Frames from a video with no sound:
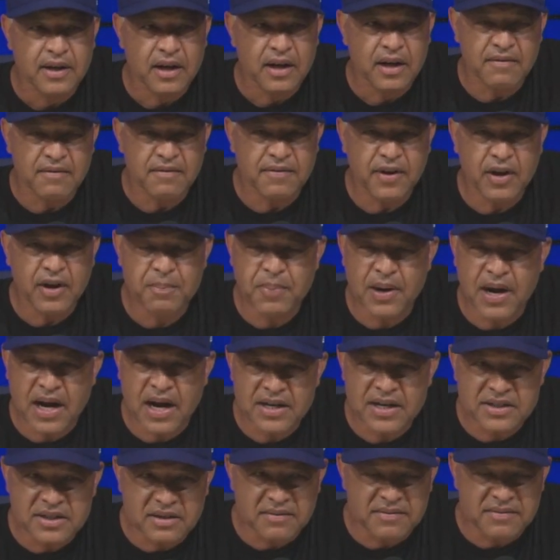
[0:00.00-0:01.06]
A very
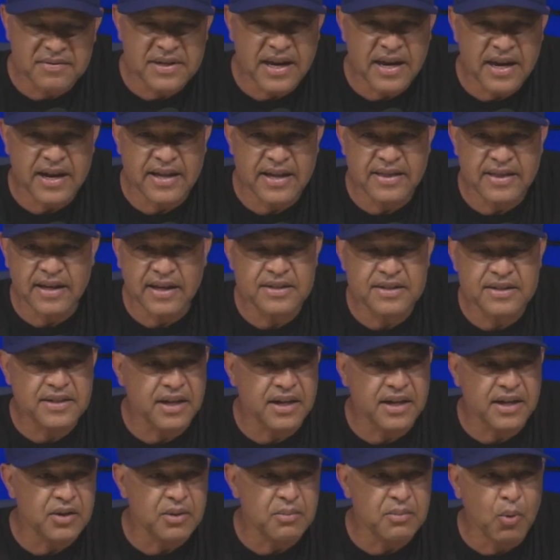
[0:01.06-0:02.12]
positive day. I think he's
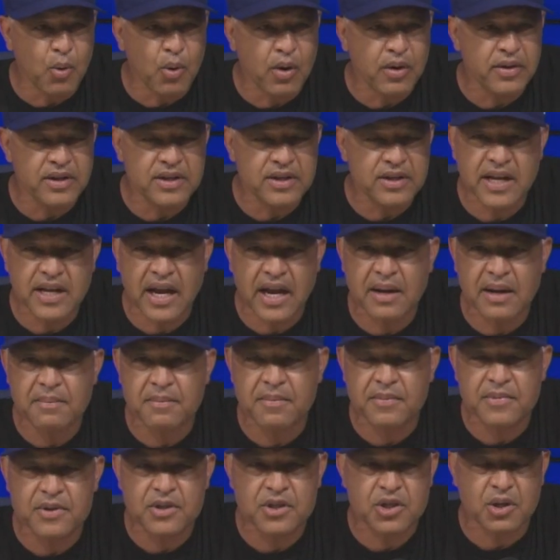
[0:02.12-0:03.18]
going to do more of the
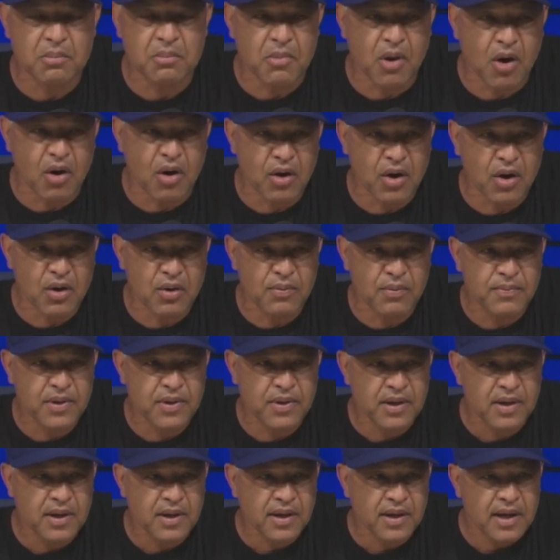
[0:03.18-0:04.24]
same tomorrow.
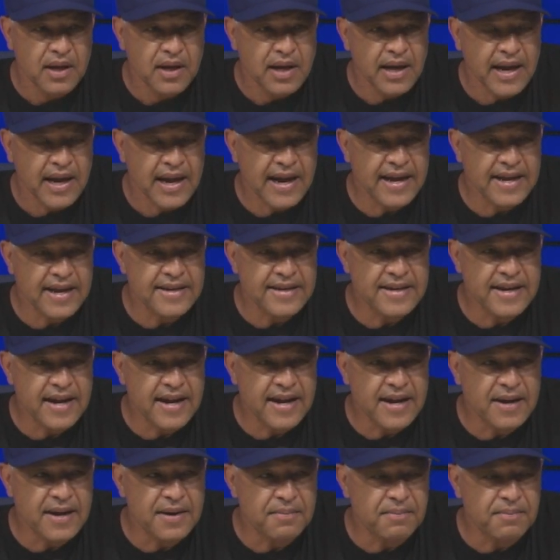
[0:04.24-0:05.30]
And,
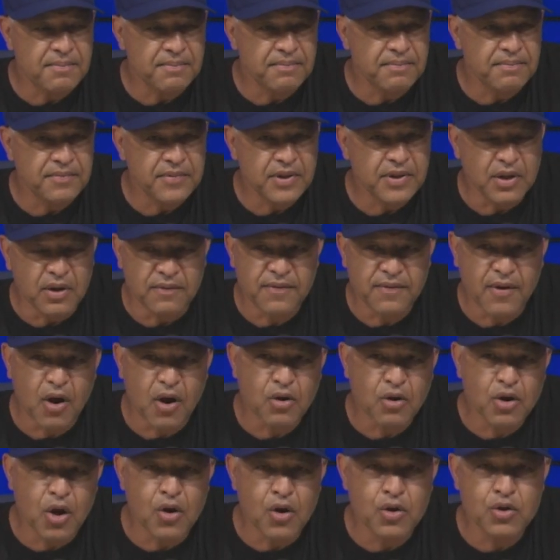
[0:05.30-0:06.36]
you know, if all
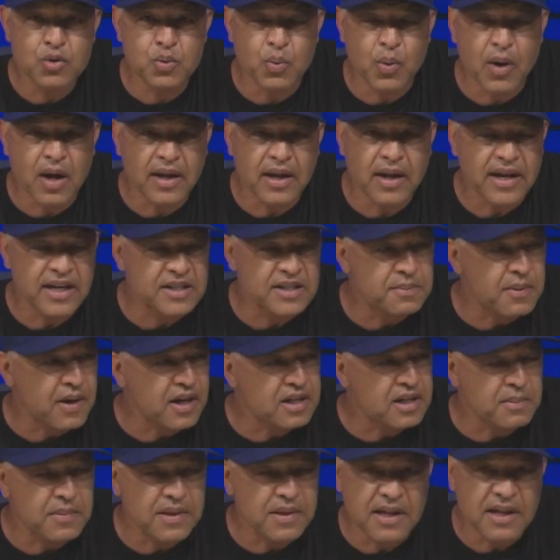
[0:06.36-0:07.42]
goes well, I
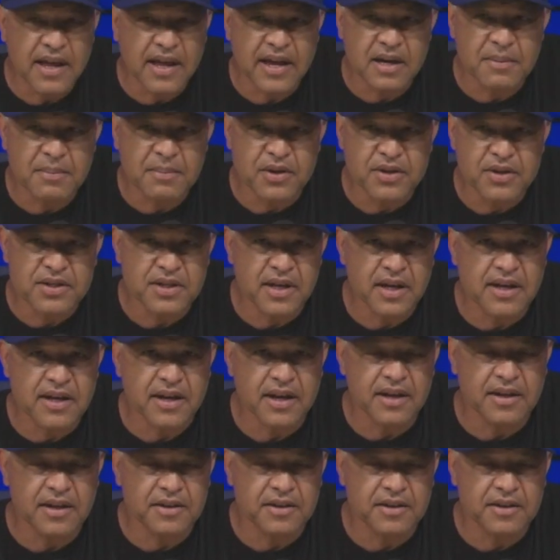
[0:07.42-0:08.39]
expect him in the lineup on Sunday.